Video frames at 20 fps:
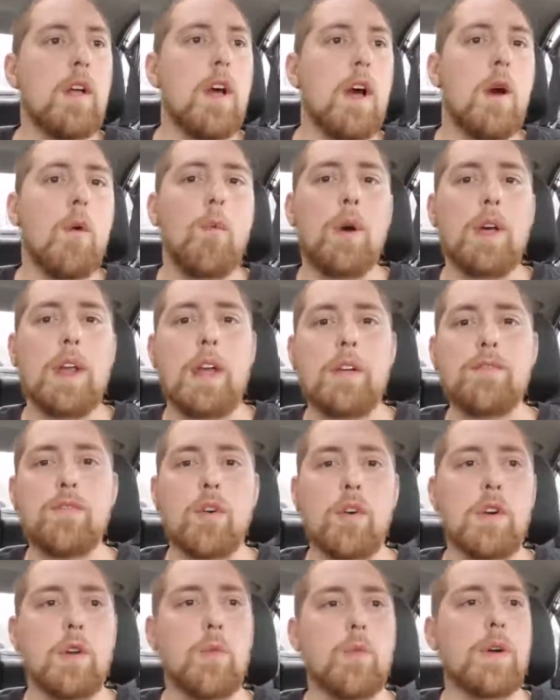what I
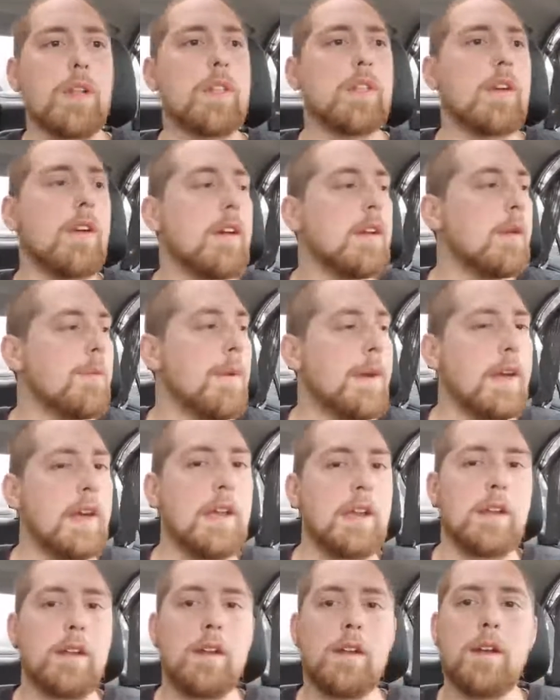started with in the
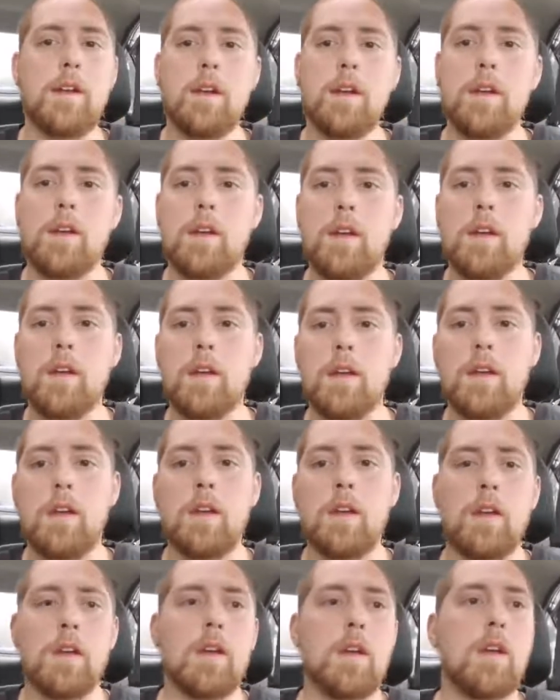beginning.
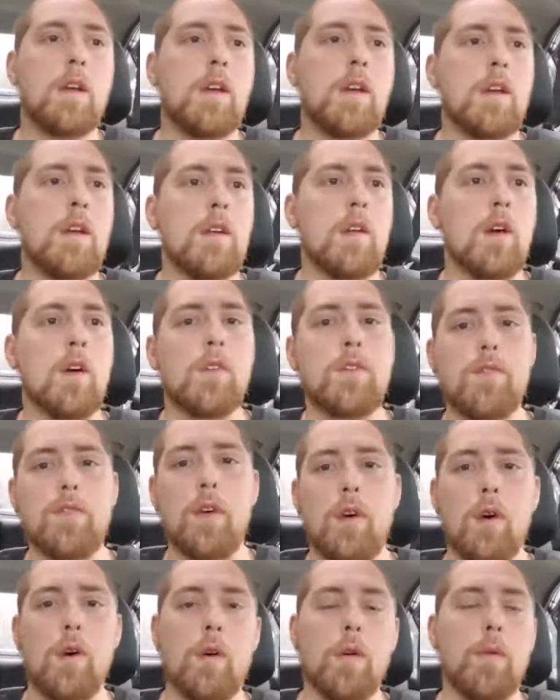You know,
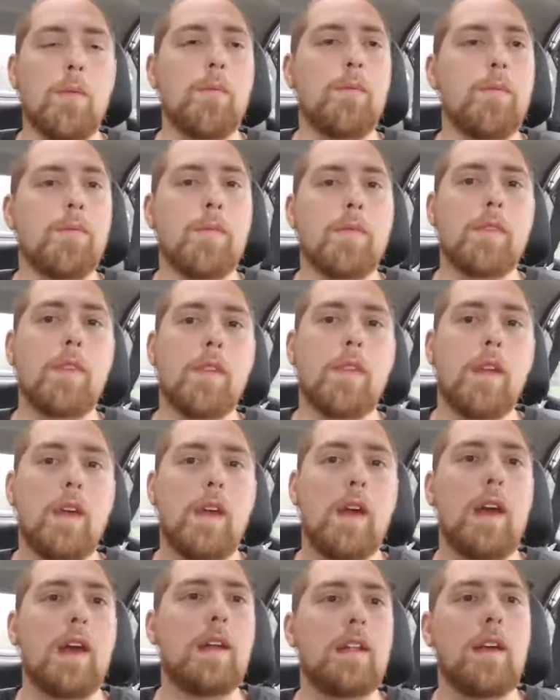so
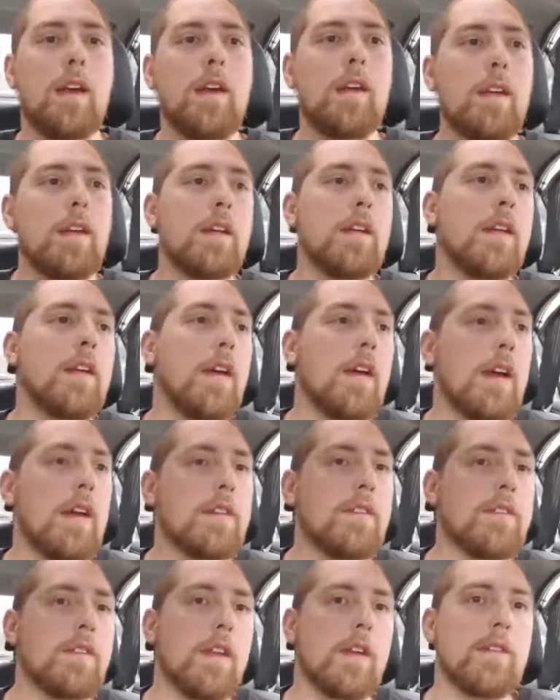
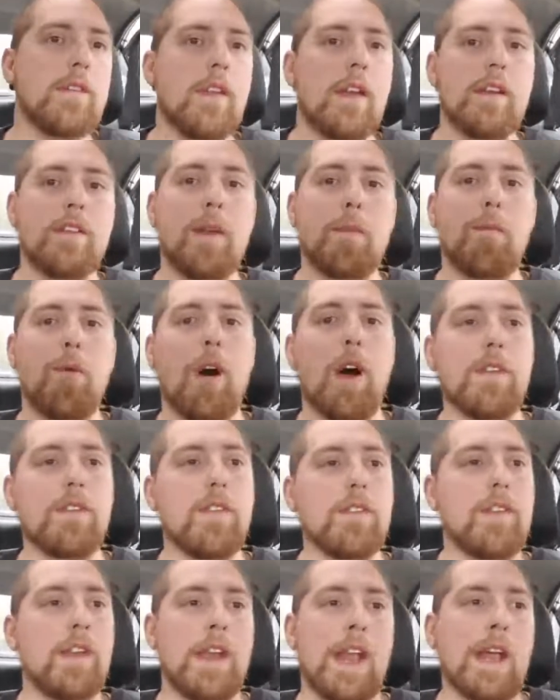it's a
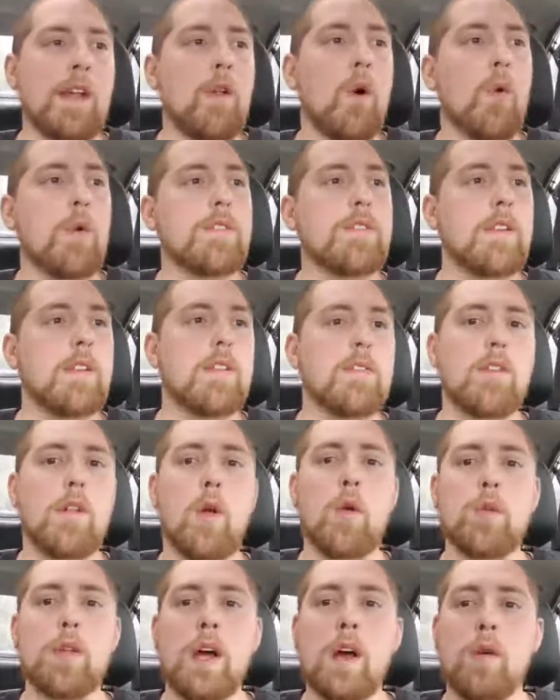process, and I know it's going to
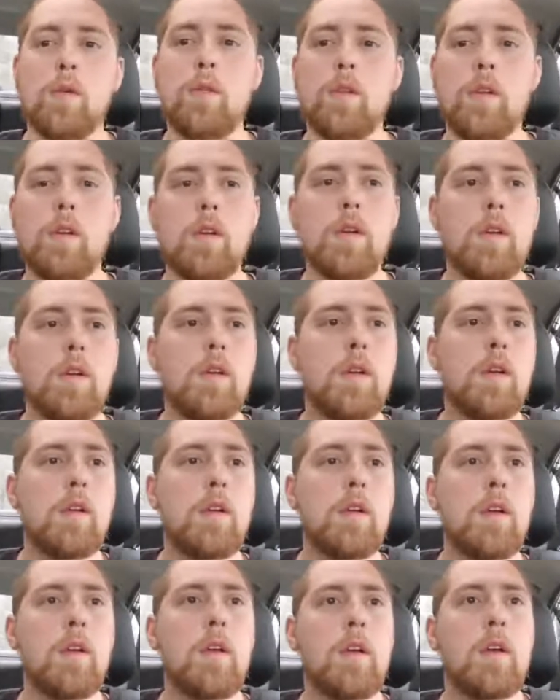slow down.
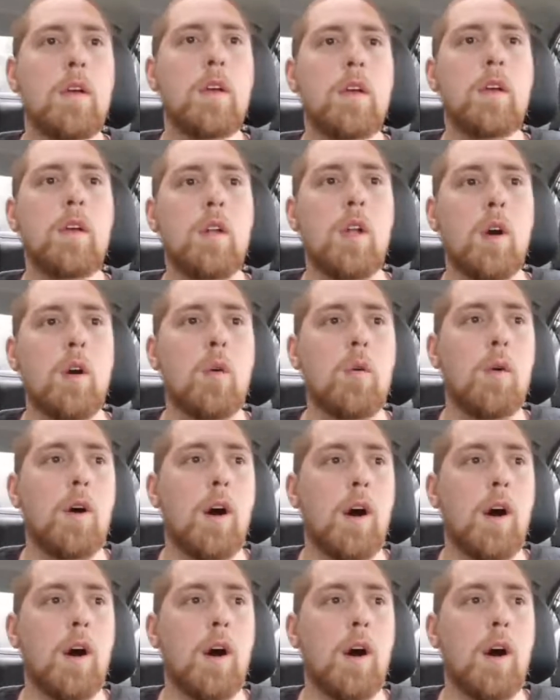You know,